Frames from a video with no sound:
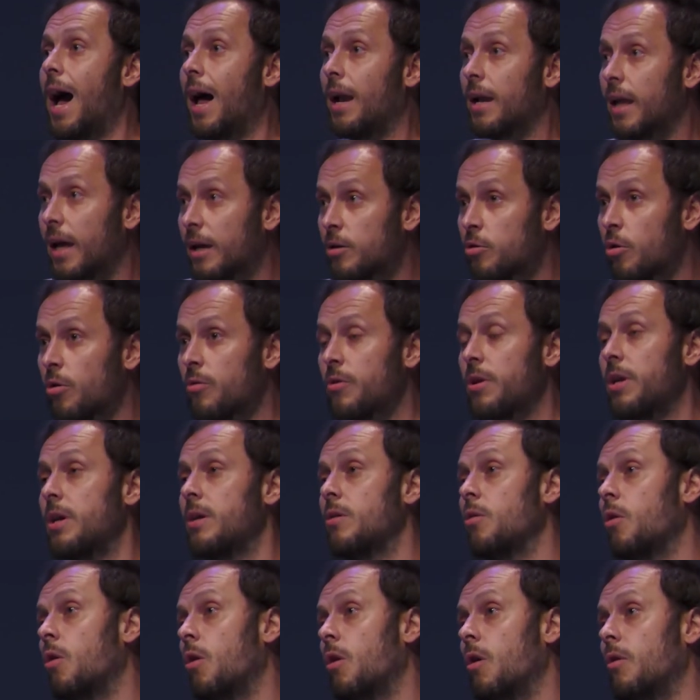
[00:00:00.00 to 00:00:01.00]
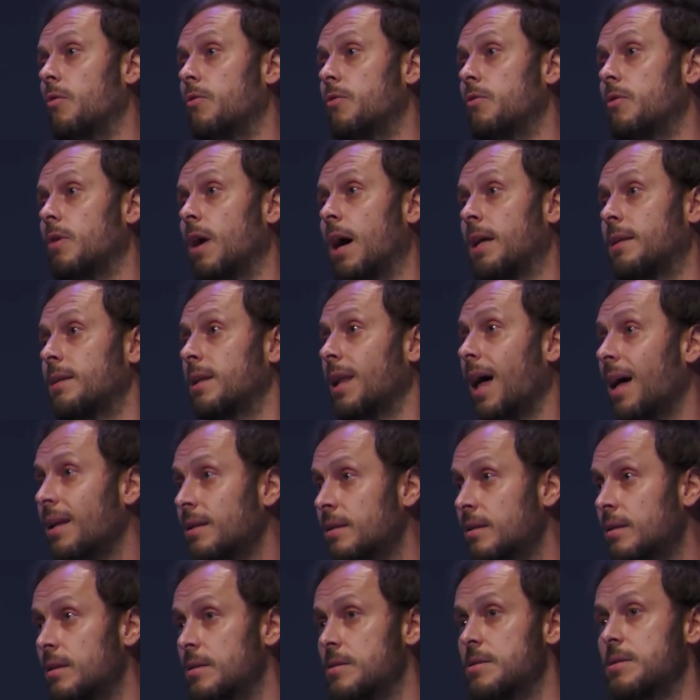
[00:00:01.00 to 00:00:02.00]
allegory of
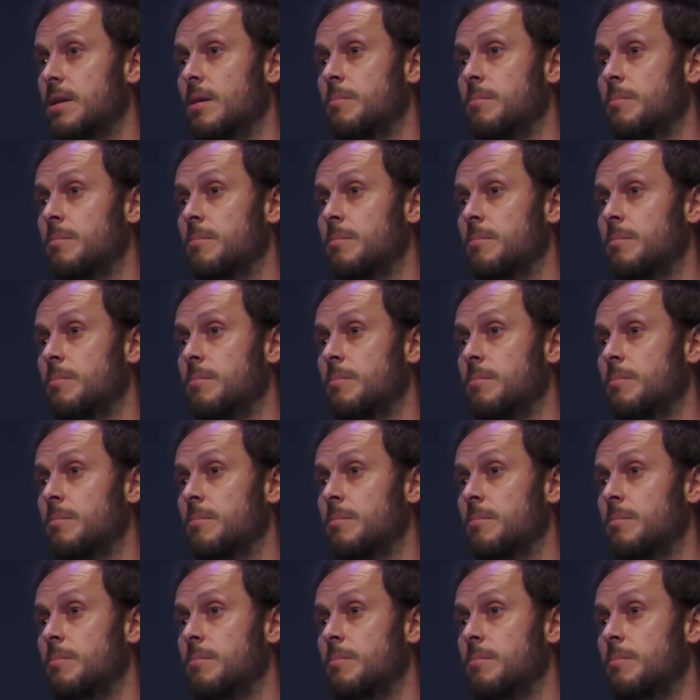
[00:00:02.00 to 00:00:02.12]
Atlantis.